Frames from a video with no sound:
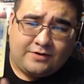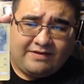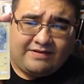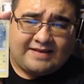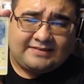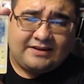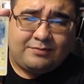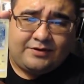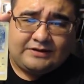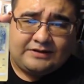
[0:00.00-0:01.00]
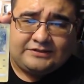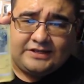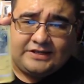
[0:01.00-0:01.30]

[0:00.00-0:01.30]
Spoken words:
I believe that's how you pronounce it.